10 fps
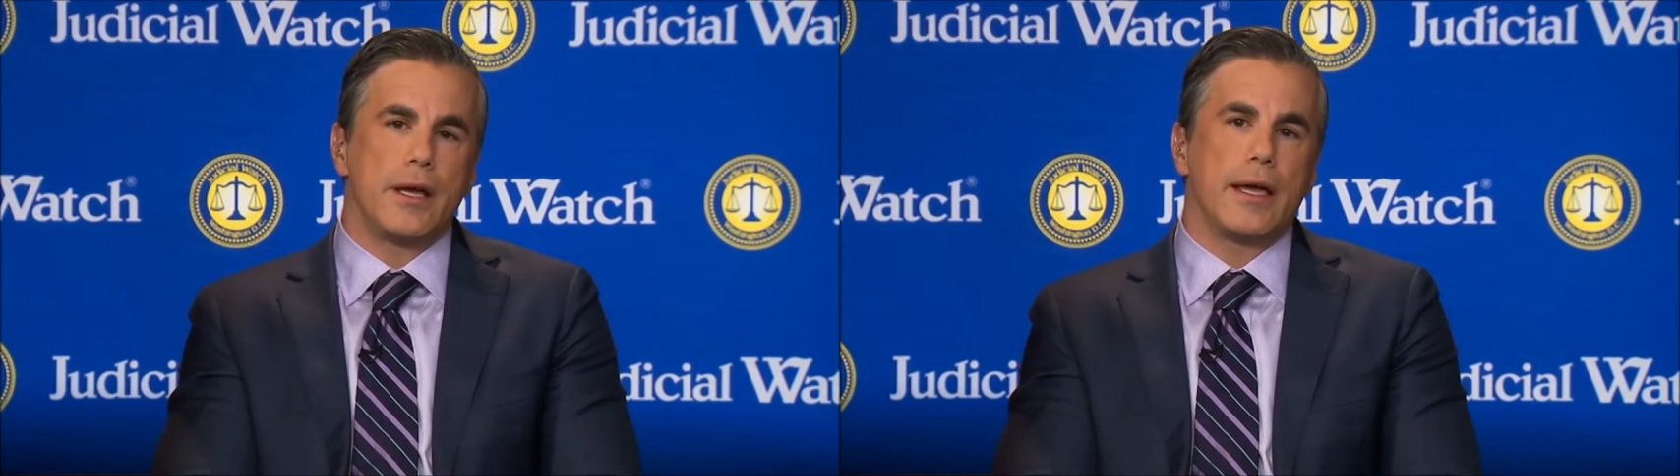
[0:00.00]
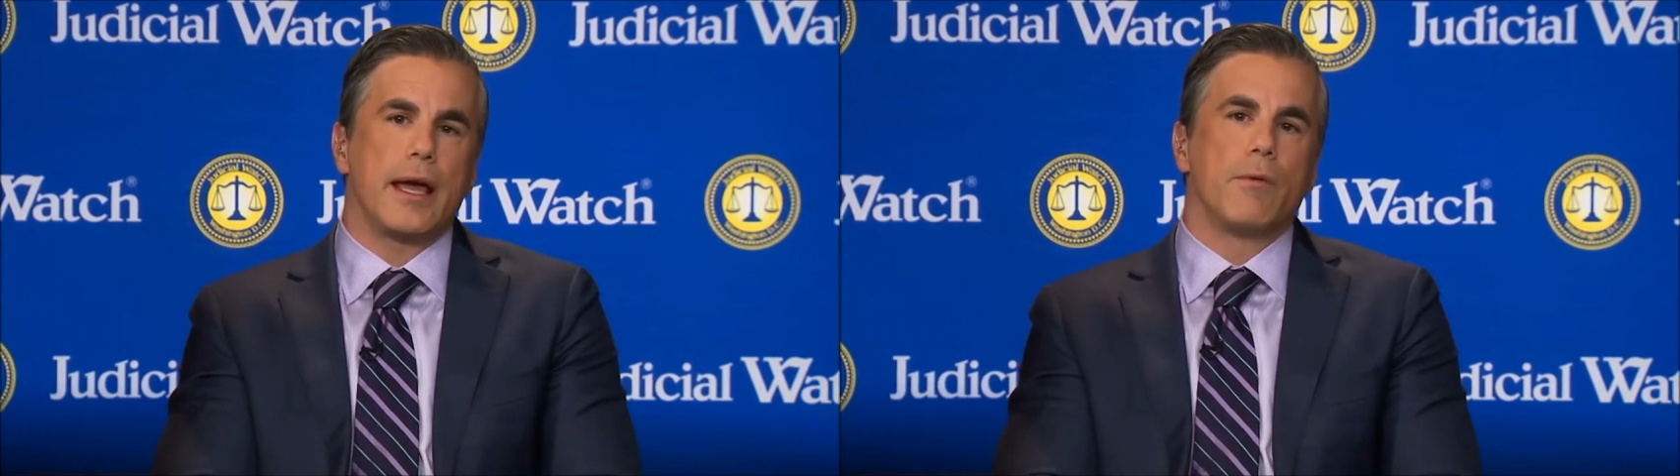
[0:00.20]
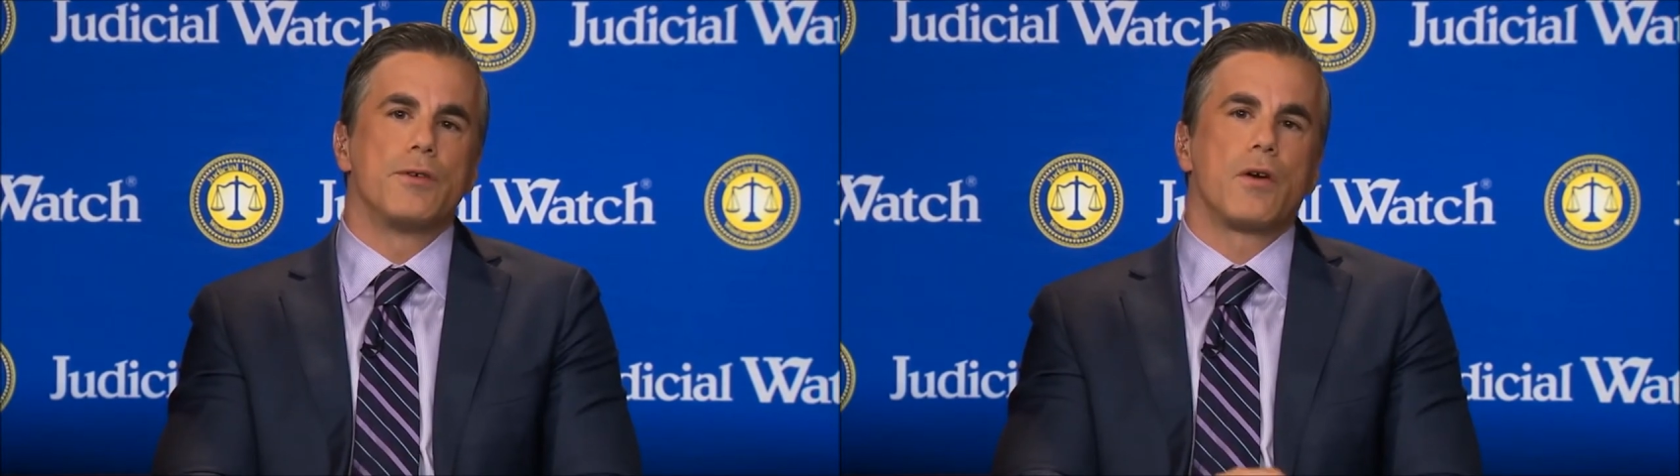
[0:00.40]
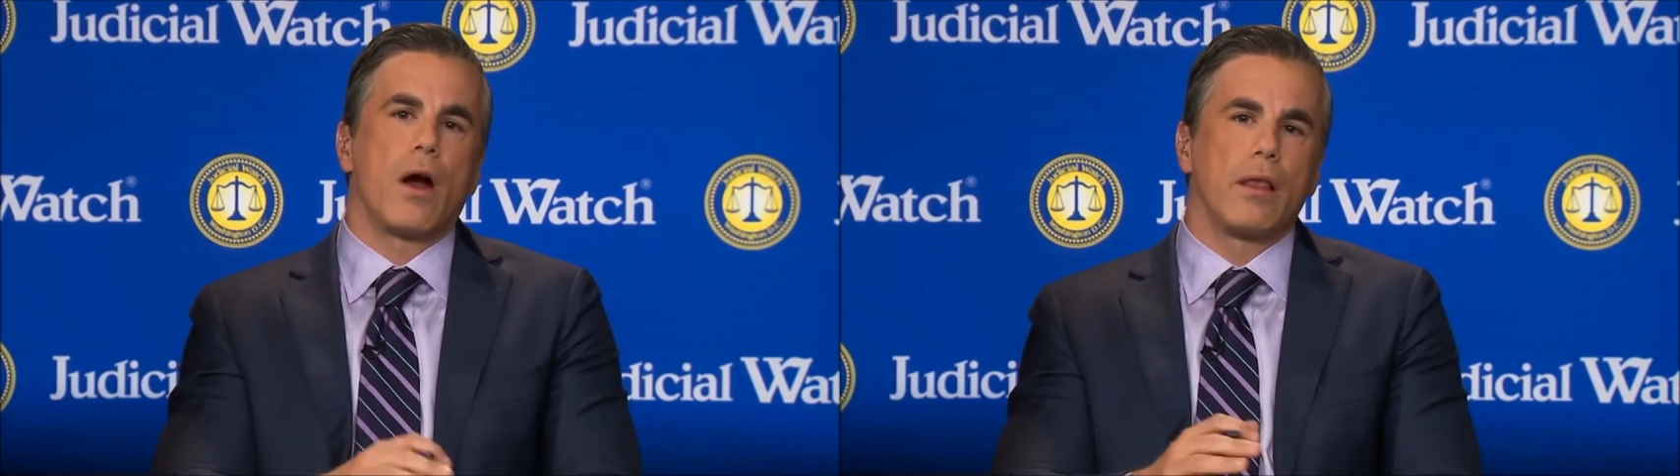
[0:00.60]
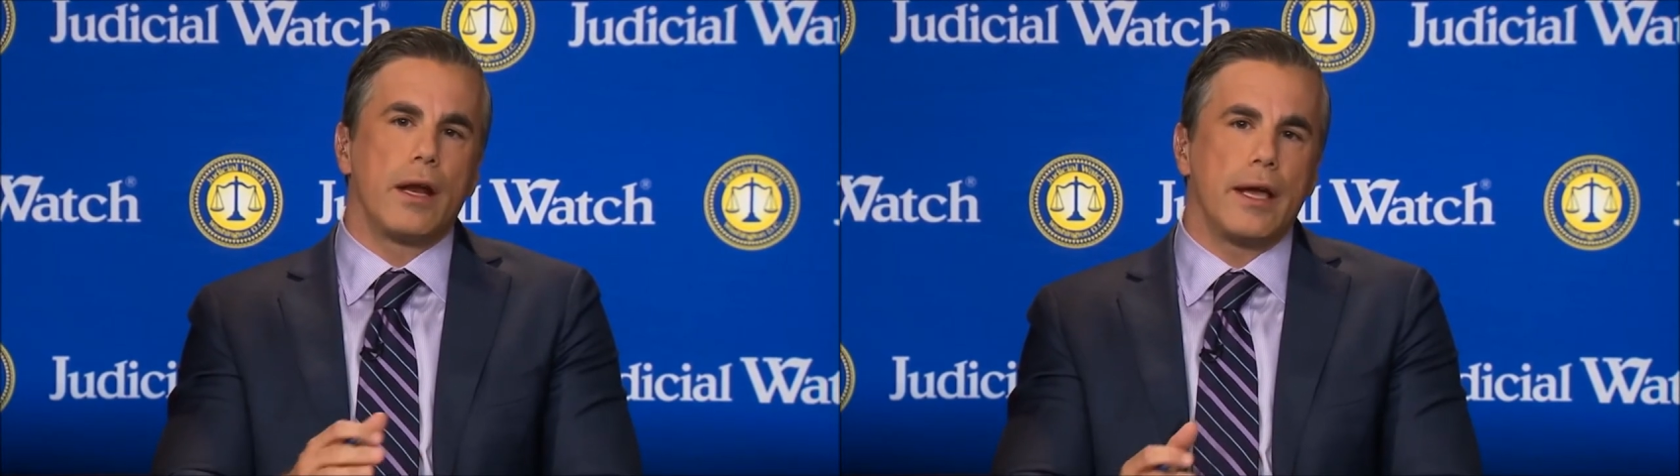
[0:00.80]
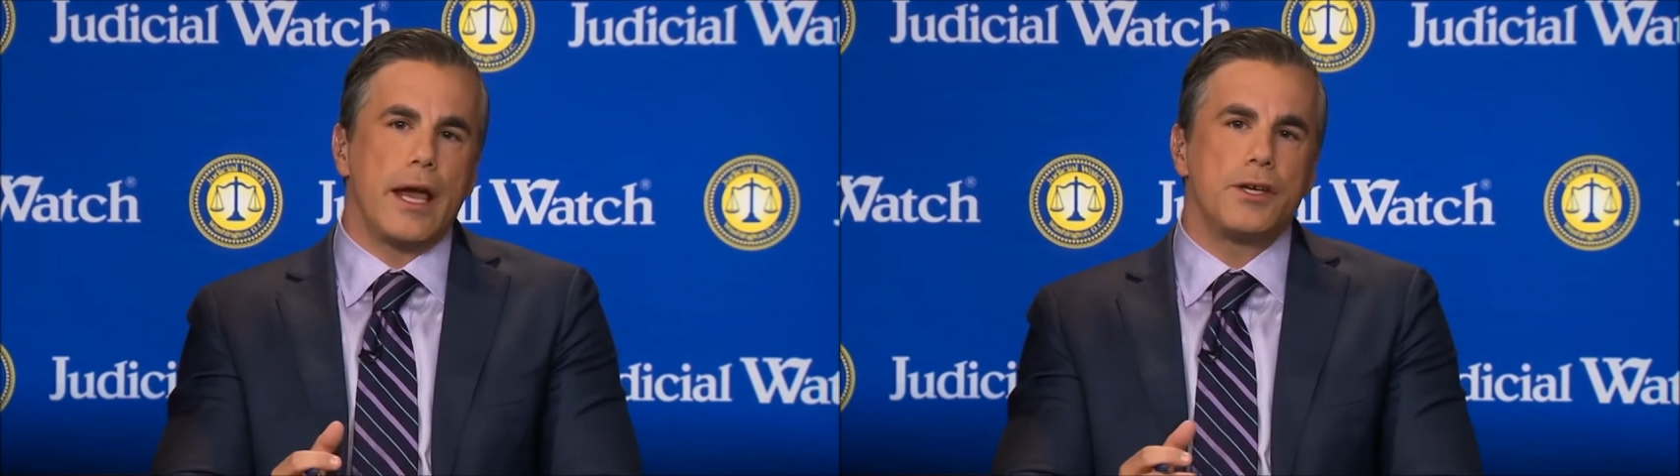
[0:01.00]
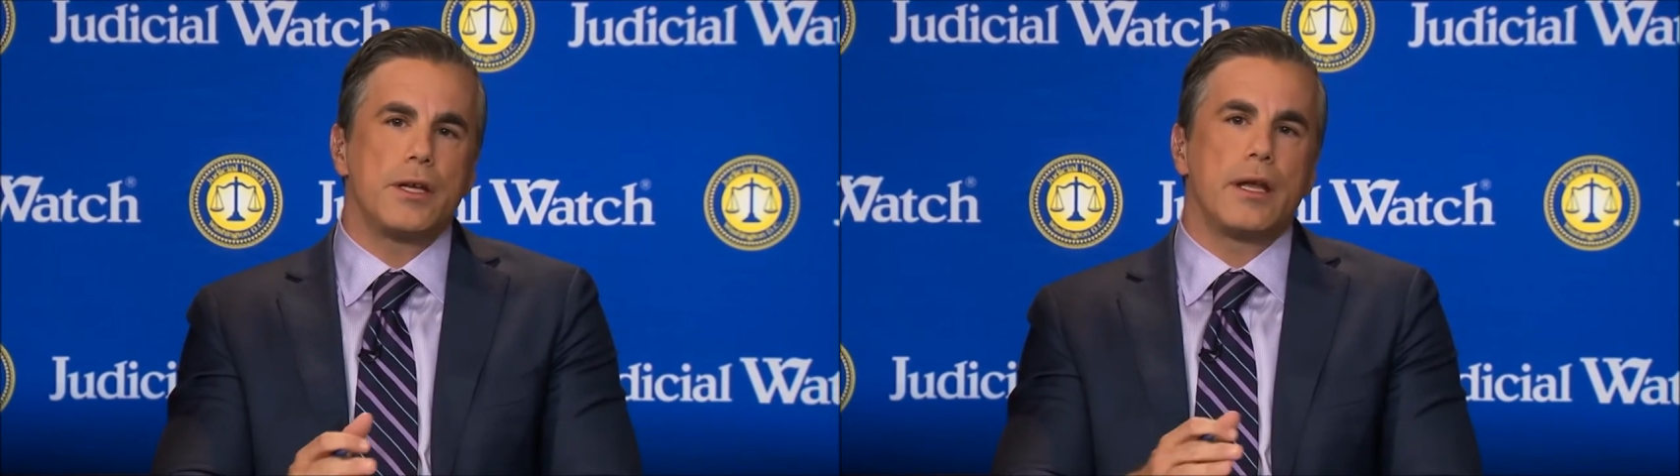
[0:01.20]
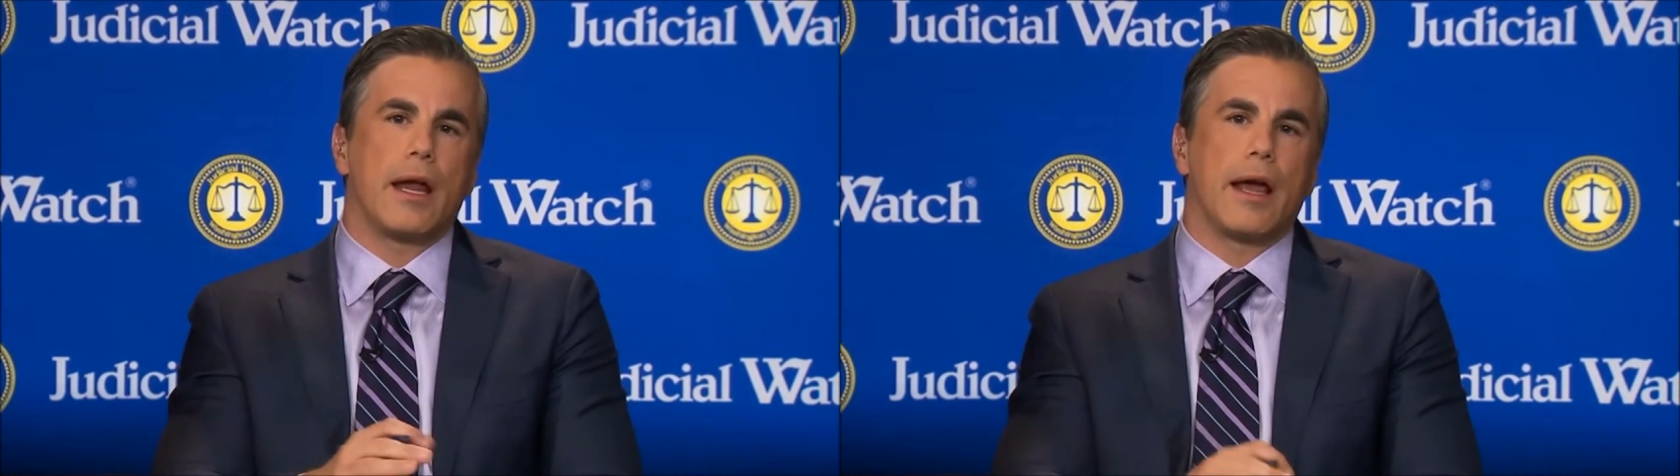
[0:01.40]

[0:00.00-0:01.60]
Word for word: Again, it was our litigation that,